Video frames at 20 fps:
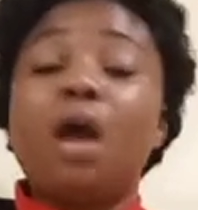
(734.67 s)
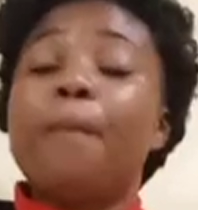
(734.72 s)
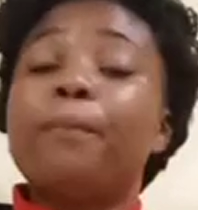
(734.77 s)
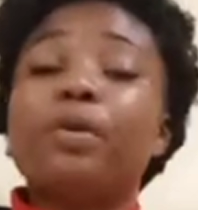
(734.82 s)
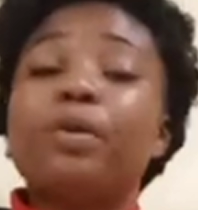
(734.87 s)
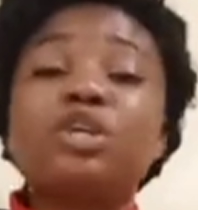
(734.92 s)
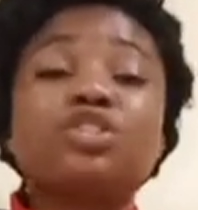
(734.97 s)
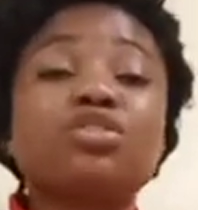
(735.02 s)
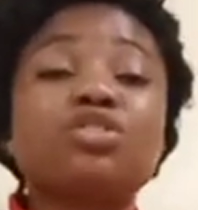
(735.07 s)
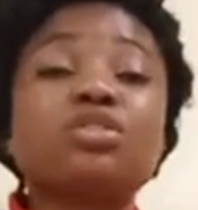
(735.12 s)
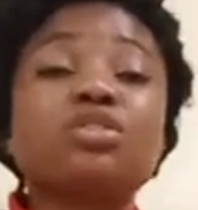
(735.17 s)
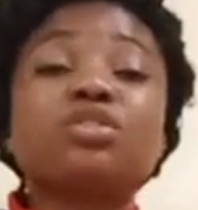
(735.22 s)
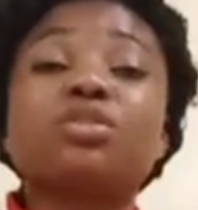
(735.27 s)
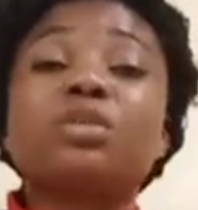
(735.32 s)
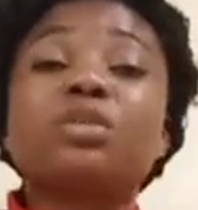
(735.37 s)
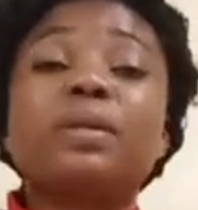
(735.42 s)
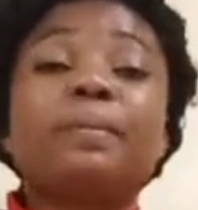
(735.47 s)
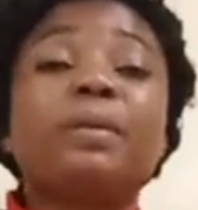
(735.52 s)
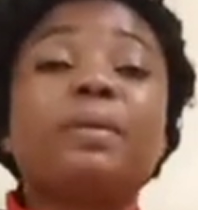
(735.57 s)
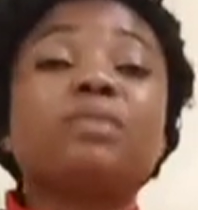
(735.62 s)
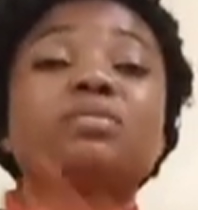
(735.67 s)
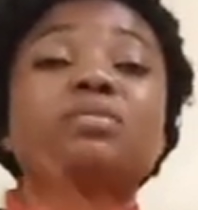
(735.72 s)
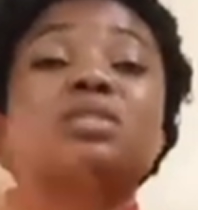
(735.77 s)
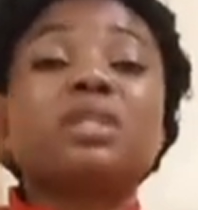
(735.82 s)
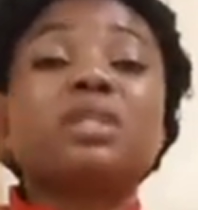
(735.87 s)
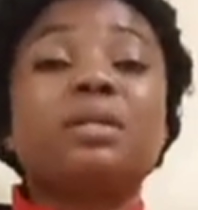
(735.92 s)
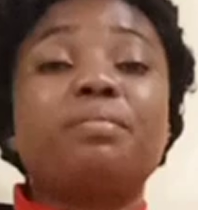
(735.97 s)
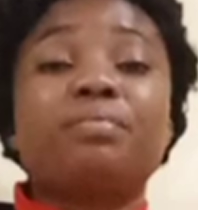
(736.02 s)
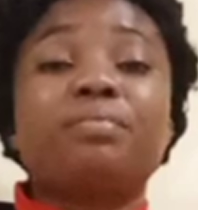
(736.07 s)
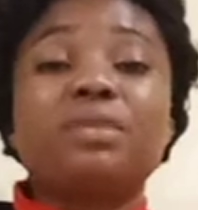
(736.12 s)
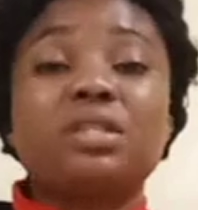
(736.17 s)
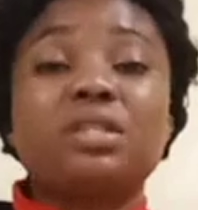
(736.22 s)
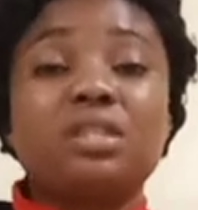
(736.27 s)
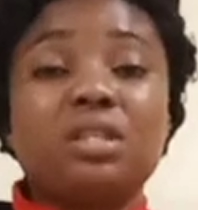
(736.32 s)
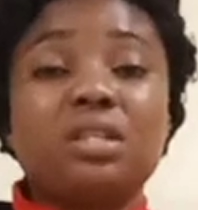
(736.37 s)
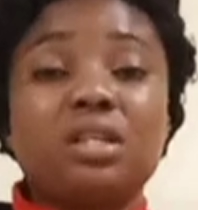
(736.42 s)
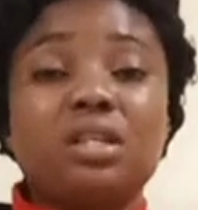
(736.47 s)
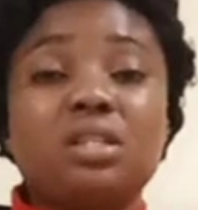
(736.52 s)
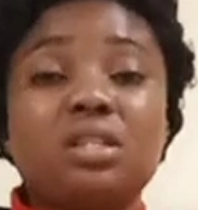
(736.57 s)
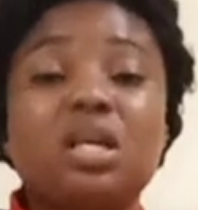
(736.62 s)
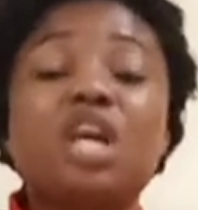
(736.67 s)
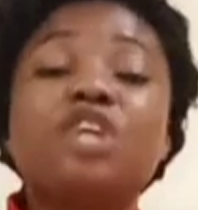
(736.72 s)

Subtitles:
But it's not all about celebrating it.